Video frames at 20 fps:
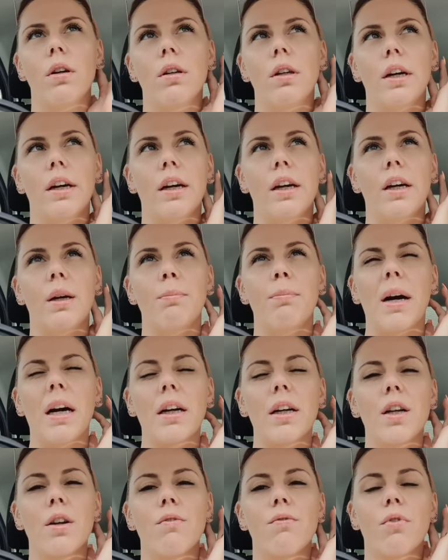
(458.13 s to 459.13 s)

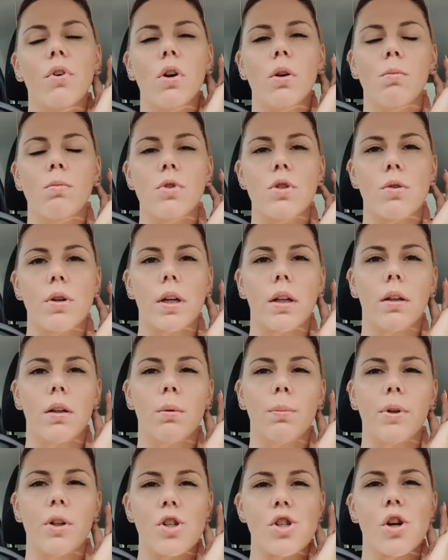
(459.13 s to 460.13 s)
buggered from doing a
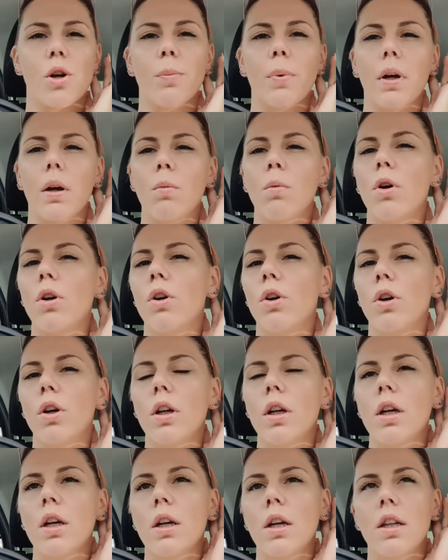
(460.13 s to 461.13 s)
little bit of shopping and
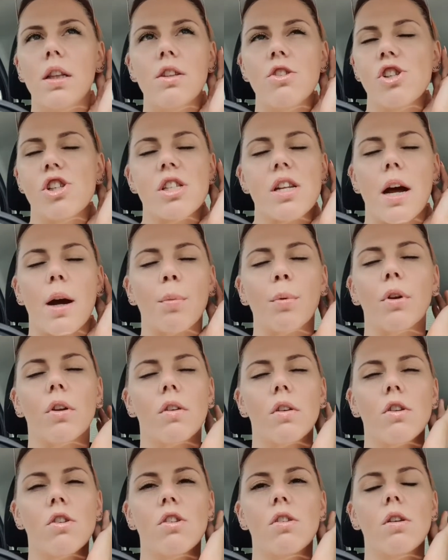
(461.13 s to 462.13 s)
whatnot. Just
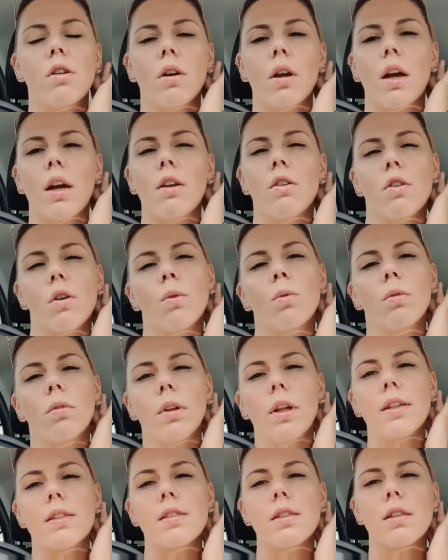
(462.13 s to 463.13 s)
happens. Okay, so
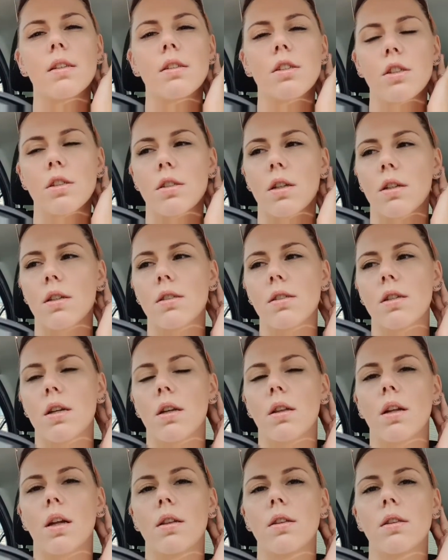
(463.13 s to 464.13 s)
let's just
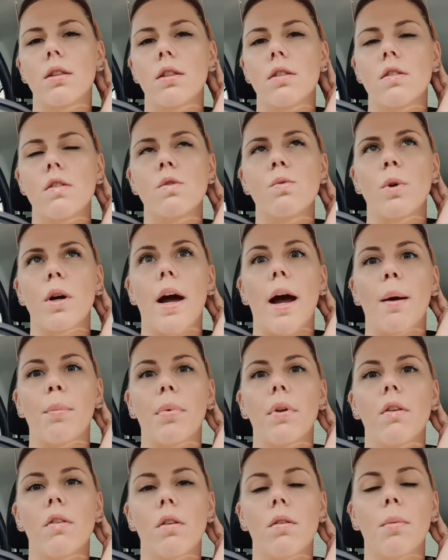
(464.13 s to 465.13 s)
understand that this is what
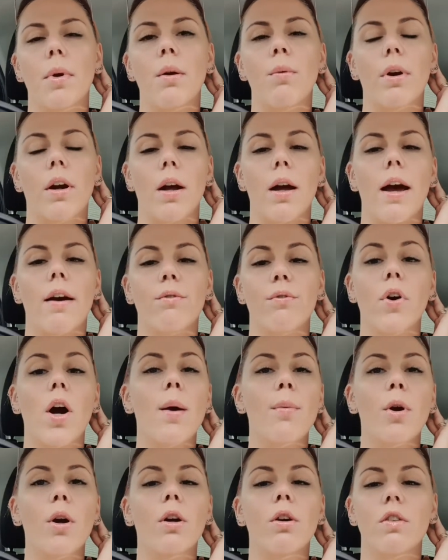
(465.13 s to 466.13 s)
happens to me when I have
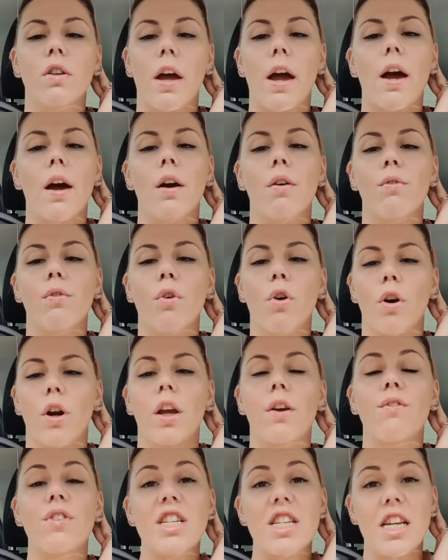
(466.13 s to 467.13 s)
fibro because I have
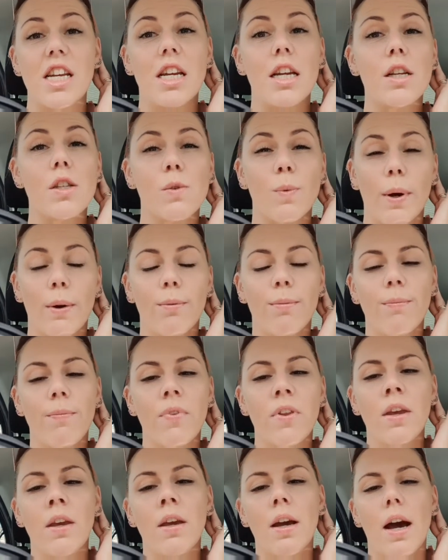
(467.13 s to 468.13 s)
chronic fatigue as well.
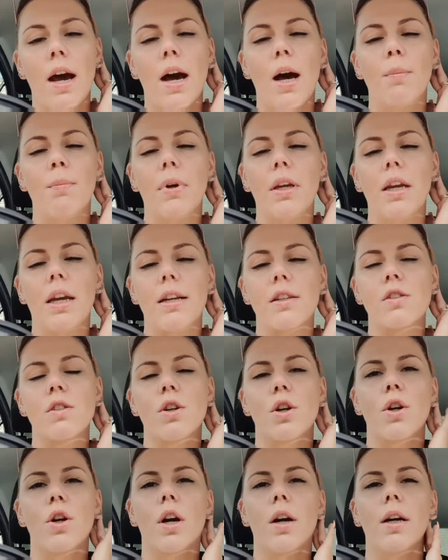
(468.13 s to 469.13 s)
But yeah,
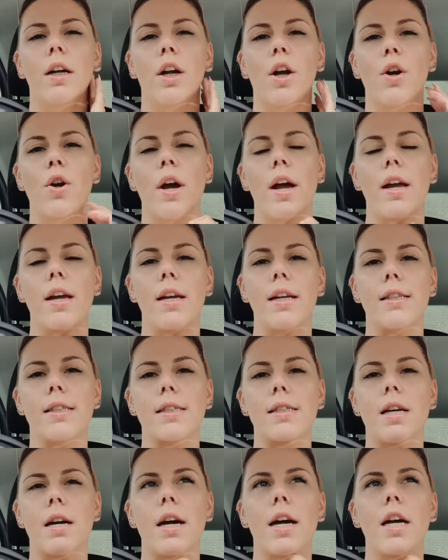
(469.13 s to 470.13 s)
so I'm gonna go
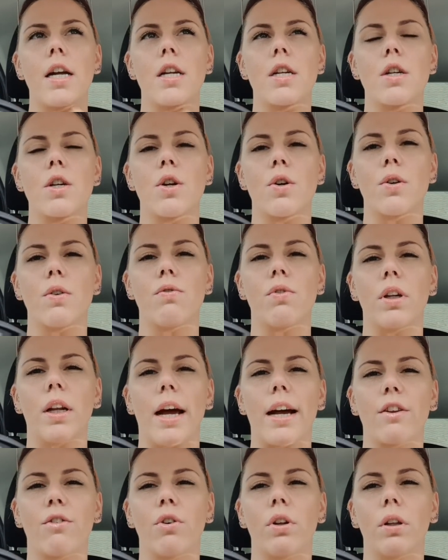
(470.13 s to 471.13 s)
inside, go and
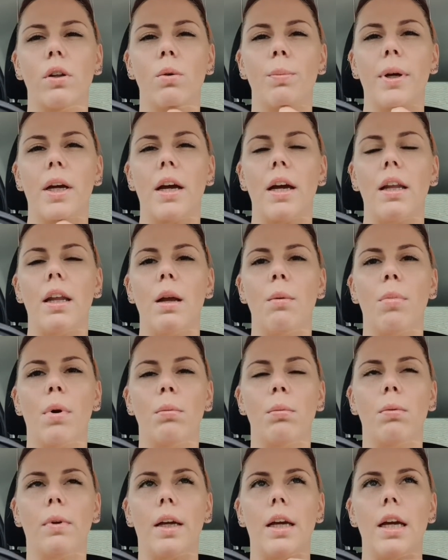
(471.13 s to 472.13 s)
relax for a little bit, and then
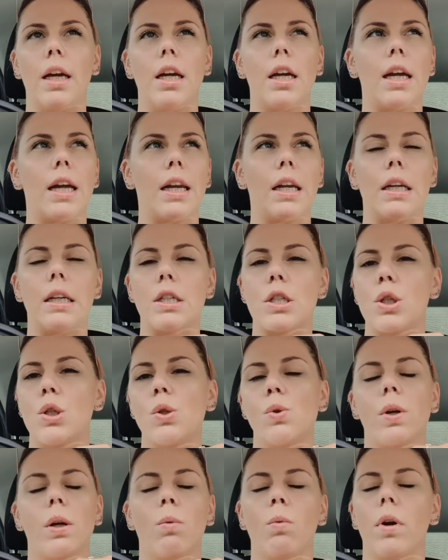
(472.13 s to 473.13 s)
probably get into
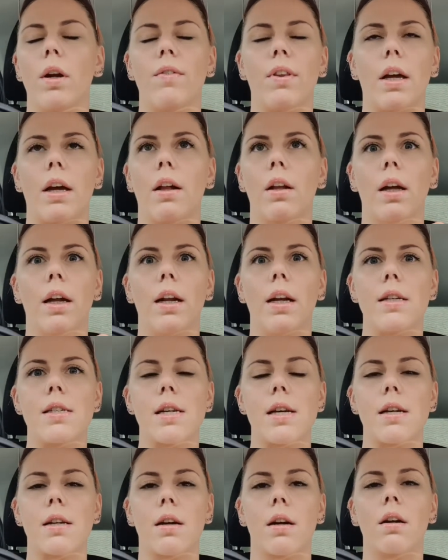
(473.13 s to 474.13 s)
doing whatever the hell I need
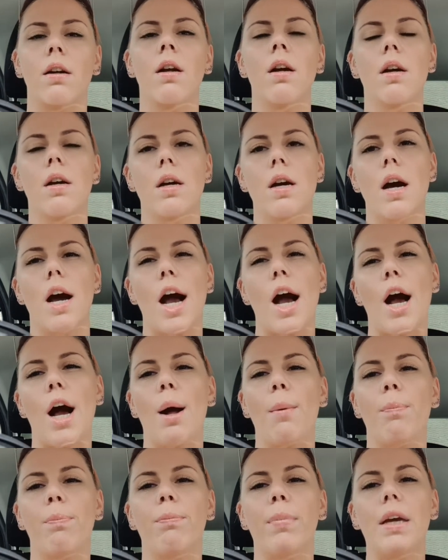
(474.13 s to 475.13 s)
to get done.
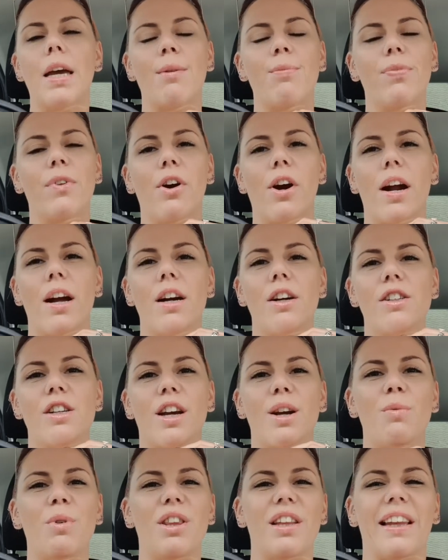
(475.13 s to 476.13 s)
But yeah, all right, I'll
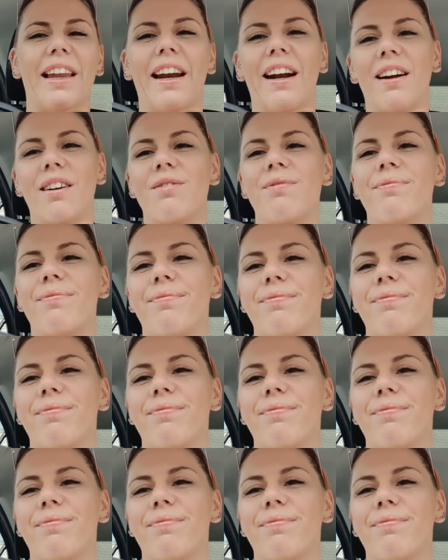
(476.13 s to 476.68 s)
check in with you later.